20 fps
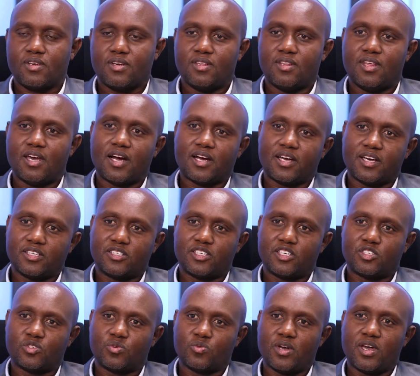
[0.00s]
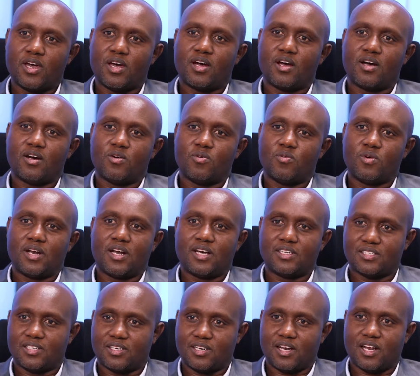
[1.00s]
there are cases where one
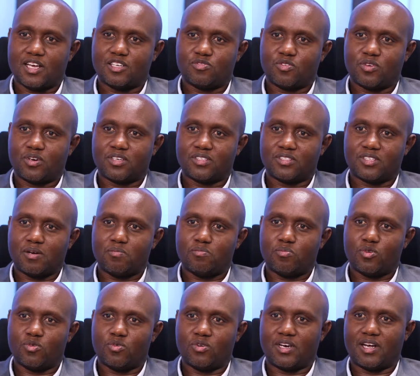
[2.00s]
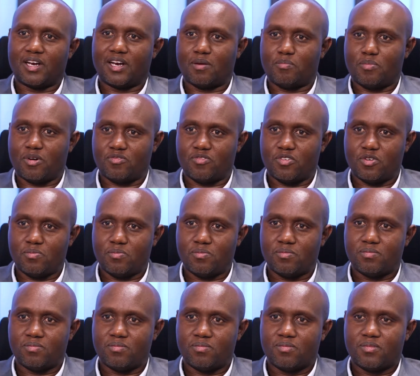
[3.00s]
asset class, for example, will underperform,
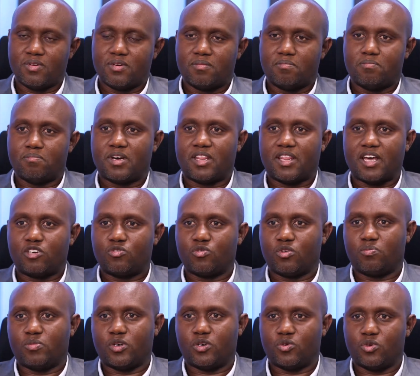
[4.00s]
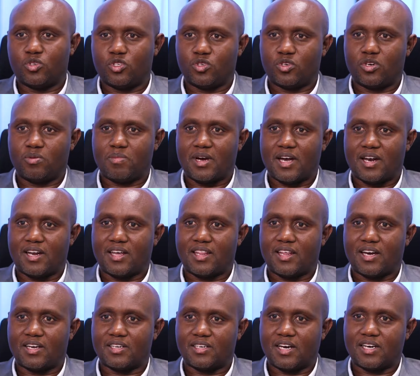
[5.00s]
but that will be cushioned by
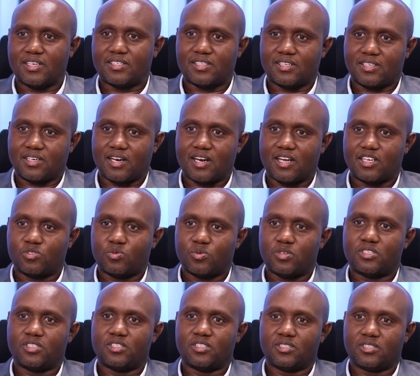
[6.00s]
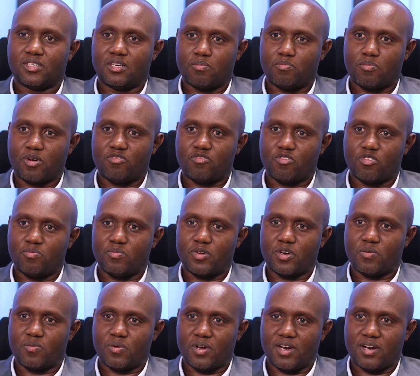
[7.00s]
another asset class which is
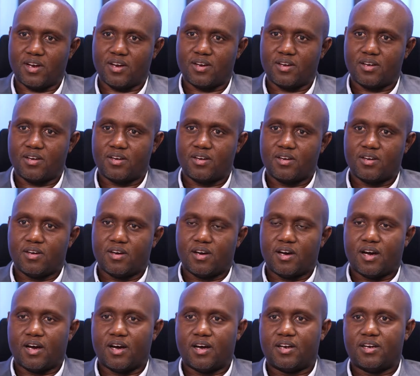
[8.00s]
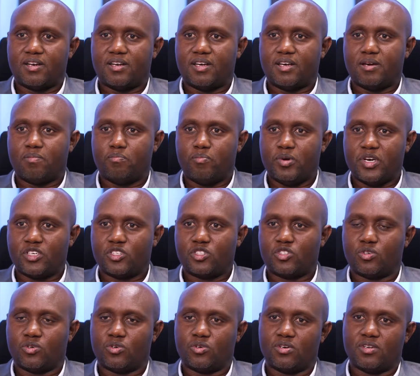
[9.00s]
performing well. And
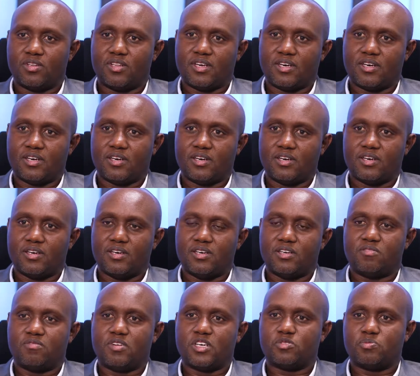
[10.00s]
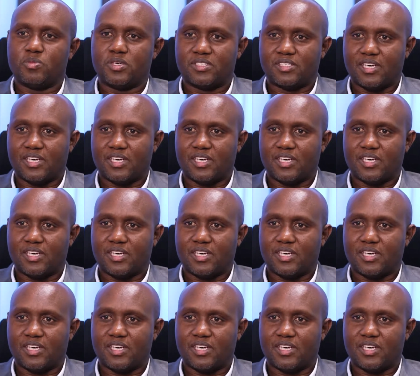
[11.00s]
based on the investment